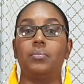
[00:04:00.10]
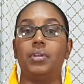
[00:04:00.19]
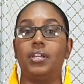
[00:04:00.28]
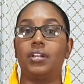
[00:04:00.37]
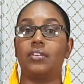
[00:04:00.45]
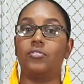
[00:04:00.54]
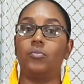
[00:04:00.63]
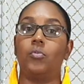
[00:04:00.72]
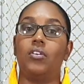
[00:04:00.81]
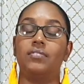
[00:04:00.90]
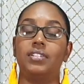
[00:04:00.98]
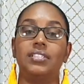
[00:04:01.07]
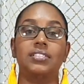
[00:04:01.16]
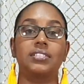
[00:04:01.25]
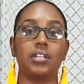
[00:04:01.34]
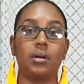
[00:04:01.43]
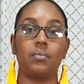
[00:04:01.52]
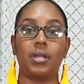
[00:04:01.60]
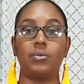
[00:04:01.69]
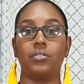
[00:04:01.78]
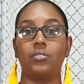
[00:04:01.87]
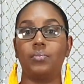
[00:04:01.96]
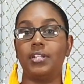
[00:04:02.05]
to make a few more of these. Some I
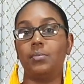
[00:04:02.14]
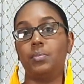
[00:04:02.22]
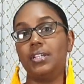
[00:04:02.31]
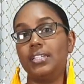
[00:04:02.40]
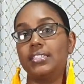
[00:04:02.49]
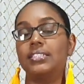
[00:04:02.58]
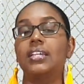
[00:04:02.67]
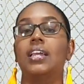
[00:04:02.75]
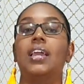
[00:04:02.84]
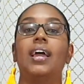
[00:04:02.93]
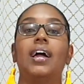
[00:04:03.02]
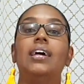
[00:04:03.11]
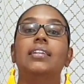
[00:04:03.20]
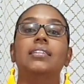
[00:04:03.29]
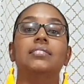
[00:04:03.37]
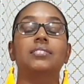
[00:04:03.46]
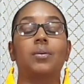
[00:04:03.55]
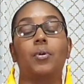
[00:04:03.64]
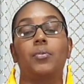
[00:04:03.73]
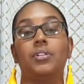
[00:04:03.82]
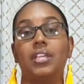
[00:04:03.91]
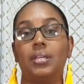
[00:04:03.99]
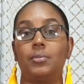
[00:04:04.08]
will omit the pleat, and some I will
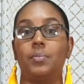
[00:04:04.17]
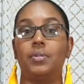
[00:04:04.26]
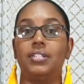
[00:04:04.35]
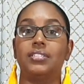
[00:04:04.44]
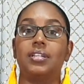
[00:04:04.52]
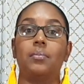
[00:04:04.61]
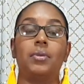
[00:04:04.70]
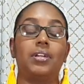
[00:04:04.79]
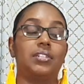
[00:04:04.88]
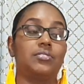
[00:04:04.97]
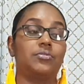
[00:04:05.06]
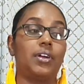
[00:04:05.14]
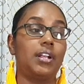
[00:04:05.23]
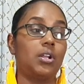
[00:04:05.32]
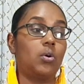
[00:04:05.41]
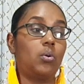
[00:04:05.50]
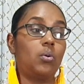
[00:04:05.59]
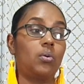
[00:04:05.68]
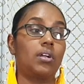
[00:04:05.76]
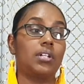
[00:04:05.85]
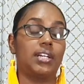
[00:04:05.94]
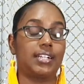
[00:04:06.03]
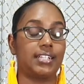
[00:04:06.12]
keep the pleat, because right now,
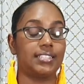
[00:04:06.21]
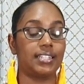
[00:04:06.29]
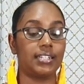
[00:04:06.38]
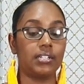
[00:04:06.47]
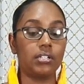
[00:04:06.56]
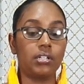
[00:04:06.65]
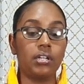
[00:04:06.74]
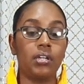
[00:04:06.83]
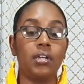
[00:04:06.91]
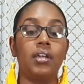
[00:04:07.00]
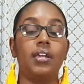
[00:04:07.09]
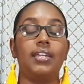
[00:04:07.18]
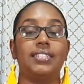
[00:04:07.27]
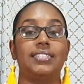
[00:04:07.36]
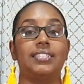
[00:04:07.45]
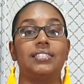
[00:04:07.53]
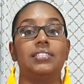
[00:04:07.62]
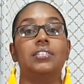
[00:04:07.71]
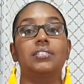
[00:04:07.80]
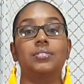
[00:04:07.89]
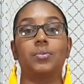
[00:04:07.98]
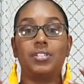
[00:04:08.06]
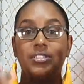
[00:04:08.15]
like I said, it is
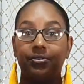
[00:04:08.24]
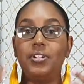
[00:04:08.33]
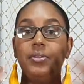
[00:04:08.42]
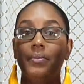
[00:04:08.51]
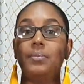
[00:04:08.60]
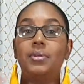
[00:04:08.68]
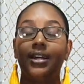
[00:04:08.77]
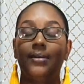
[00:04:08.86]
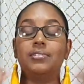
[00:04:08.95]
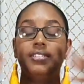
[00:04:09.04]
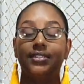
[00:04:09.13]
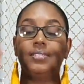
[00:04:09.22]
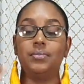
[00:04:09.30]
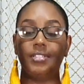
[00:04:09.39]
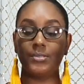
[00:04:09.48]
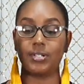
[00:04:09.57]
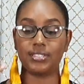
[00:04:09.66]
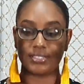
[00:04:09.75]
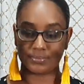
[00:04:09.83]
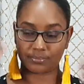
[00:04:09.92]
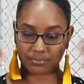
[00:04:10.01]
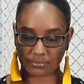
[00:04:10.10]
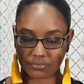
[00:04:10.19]
sweltering. You may be able to see me sweating.
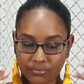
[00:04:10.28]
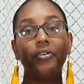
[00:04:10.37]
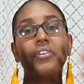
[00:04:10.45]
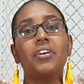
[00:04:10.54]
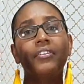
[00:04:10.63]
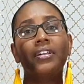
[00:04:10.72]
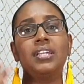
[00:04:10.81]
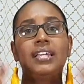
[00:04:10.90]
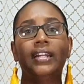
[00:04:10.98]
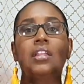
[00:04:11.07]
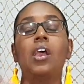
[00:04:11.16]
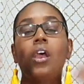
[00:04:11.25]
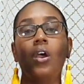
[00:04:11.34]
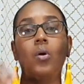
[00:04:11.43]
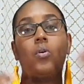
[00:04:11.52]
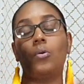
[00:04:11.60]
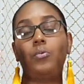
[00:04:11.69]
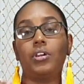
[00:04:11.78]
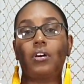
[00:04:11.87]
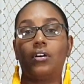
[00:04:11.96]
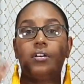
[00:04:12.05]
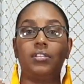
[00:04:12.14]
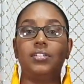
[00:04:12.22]
We're currently in what we
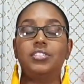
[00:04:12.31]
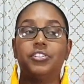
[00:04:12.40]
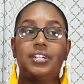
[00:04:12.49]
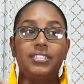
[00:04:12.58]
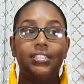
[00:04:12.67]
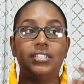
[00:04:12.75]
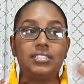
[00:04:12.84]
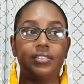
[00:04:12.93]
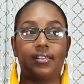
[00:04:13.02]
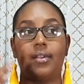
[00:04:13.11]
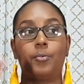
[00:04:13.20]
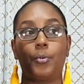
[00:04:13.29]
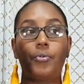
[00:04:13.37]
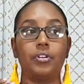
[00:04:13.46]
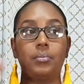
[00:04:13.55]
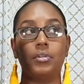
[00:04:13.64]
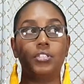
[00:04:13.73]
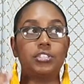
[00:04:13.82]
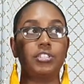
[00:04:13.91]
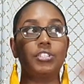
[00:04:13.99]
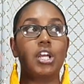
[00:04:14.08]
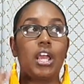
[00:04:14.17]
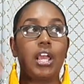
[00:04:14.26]
call dry season, and we're pretty much